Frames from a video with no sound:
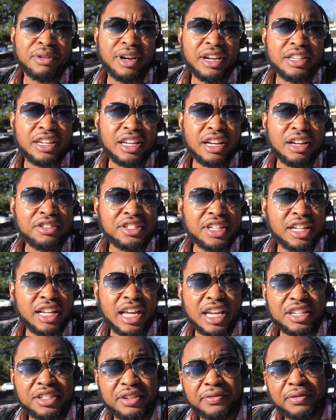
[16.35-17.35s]
right now,
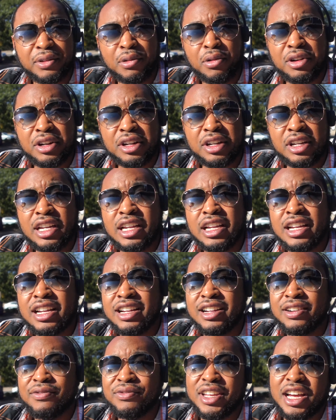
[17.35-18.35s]
Tallahassee, Florida.
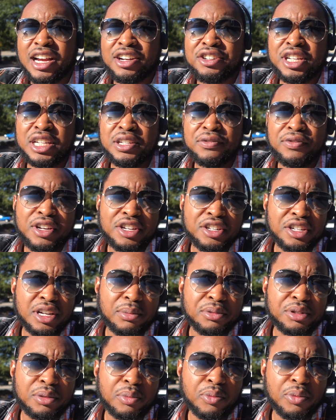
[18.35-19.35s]
I just finished
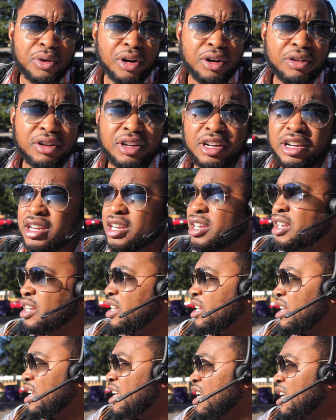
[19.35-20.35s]
up some work
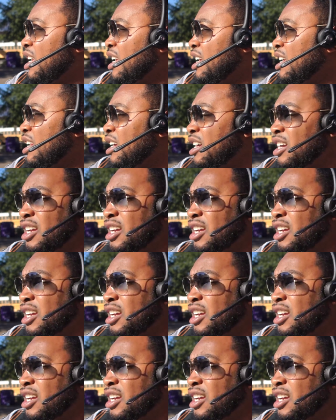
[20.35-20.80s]
and